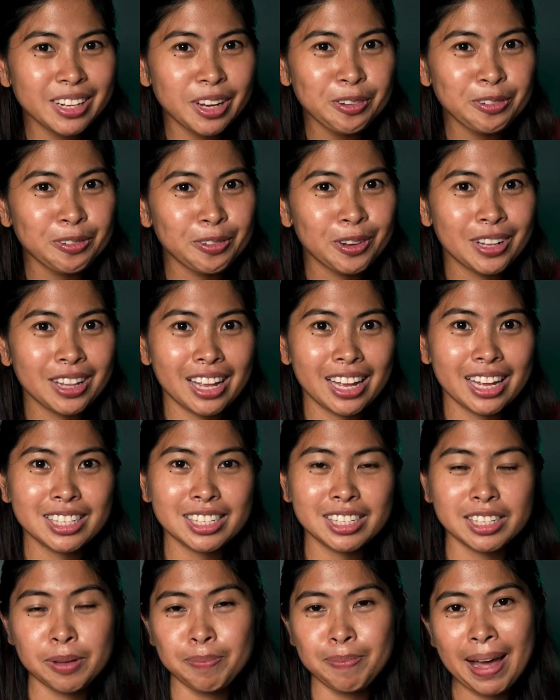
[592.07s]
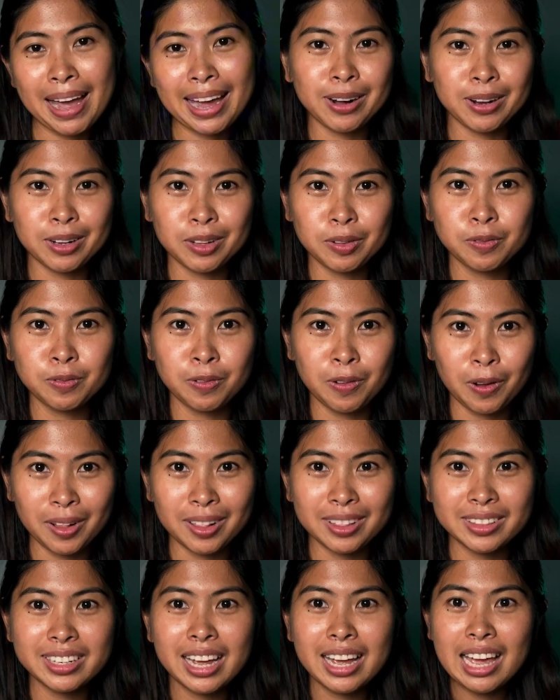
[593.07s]
their fault, it's the pilot's
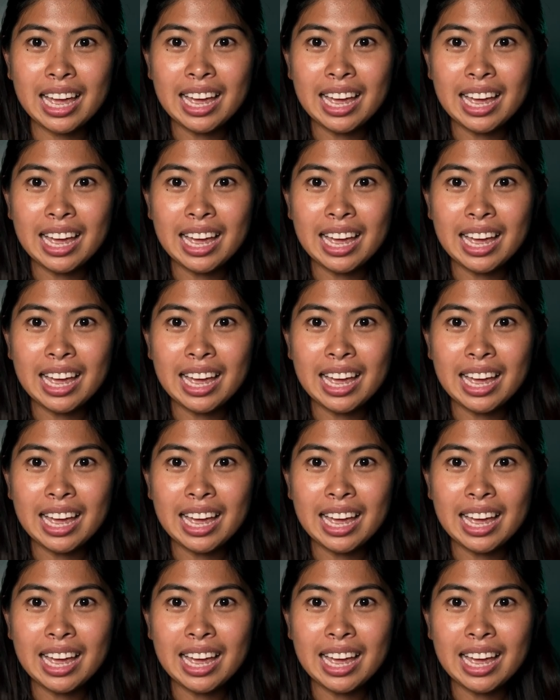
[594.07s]
fault.